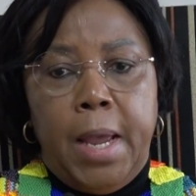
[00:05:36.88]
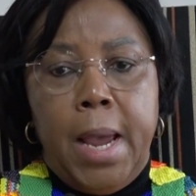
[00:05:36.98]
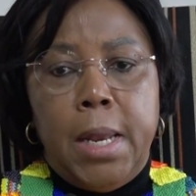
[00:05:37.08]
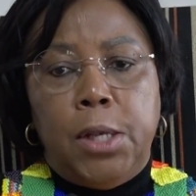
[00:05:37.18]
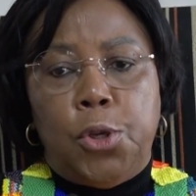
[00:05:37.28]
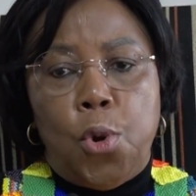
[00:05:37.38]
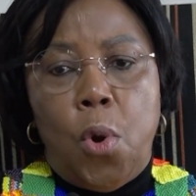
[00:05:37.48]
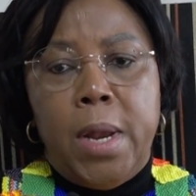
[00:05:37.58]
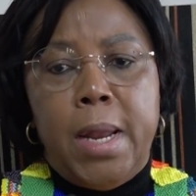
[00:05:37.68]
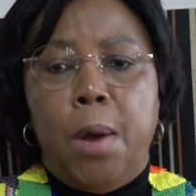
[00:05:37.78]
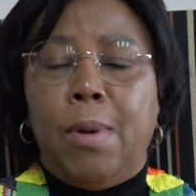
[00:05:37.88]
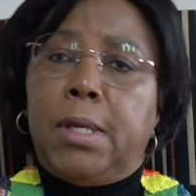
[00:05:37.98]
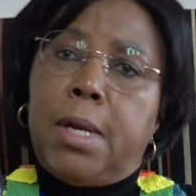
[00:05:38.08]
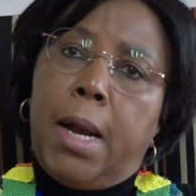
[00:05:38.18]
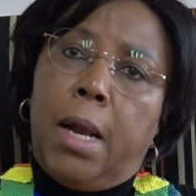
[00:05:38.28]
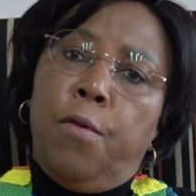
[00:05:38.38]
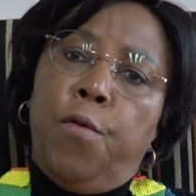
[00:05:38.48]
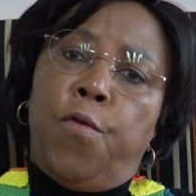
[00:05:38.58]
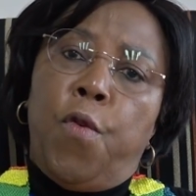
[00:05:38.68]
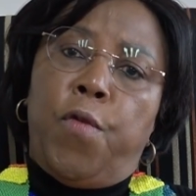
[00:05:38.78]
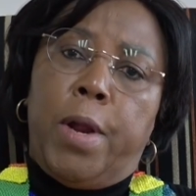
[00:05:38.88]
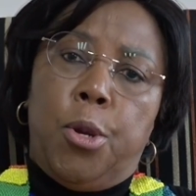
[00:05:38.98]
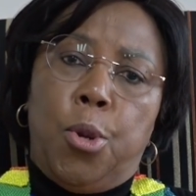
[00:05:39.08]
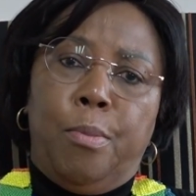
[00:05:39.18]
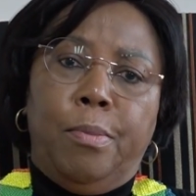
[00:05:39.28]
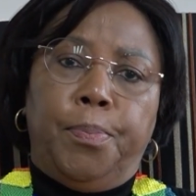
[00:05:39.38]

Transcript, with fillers: and its role in our struggle for freedom.